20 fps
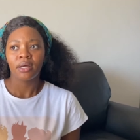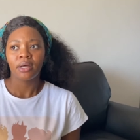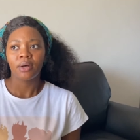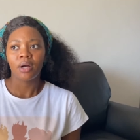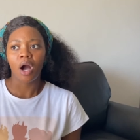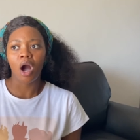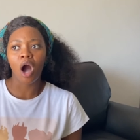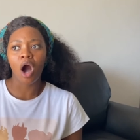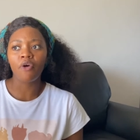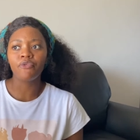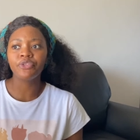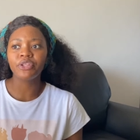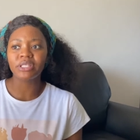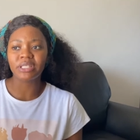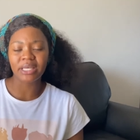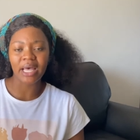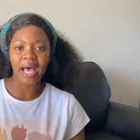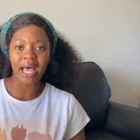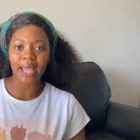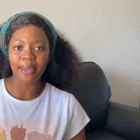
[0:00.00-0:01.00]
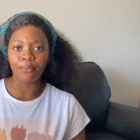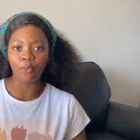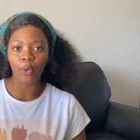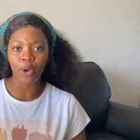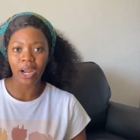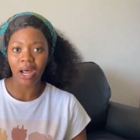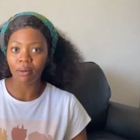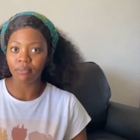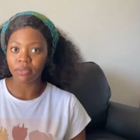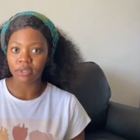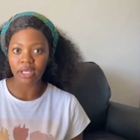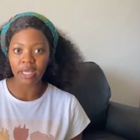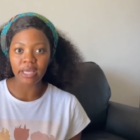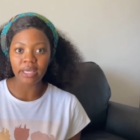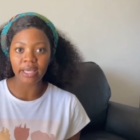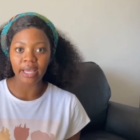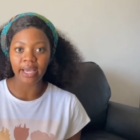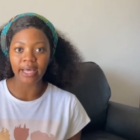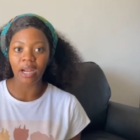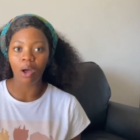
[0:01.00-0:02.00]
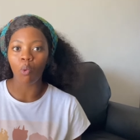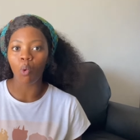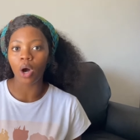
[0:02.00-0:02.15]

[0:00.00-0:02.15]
half the time when I'm thinking and I